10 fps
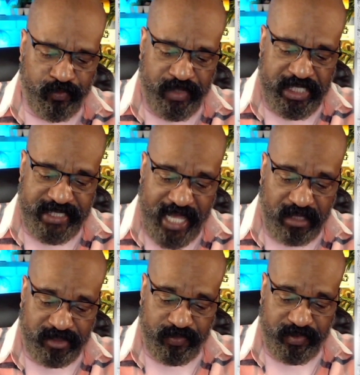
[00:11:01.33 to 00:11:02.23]
reached
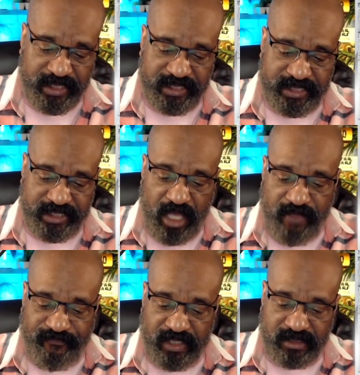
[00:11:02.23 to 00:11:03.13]
out to Willis's
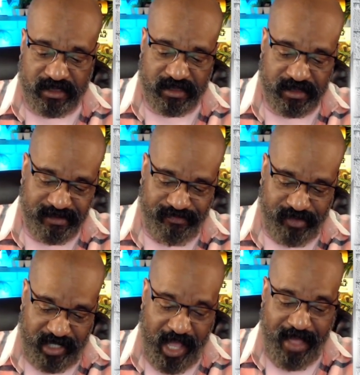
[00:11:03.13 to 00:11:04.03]
office for
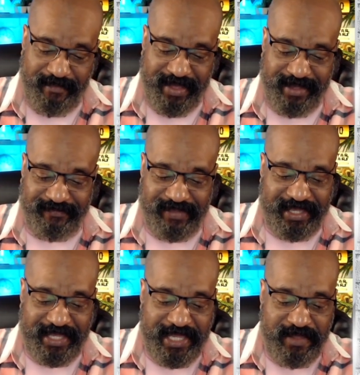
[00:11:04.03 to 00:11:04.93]
comment
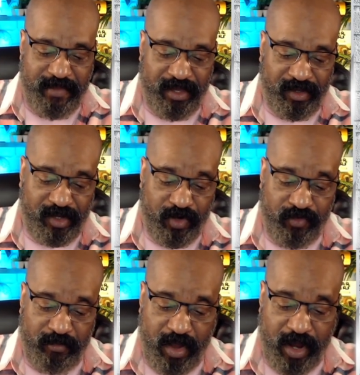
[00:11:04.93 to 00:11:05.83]
via email. Her
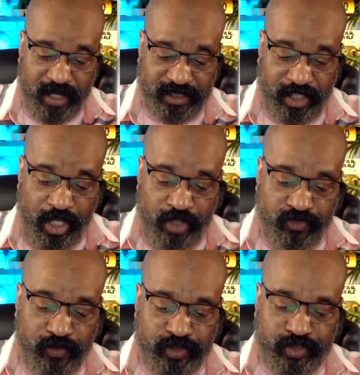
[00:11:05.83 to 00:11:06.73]
remarks
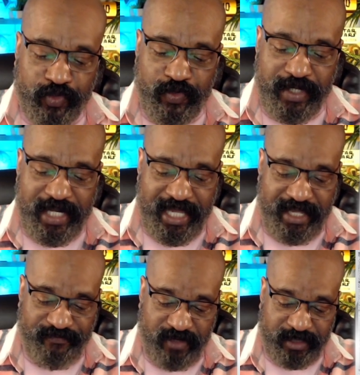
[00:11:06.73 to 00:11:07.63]
drew scrutiny from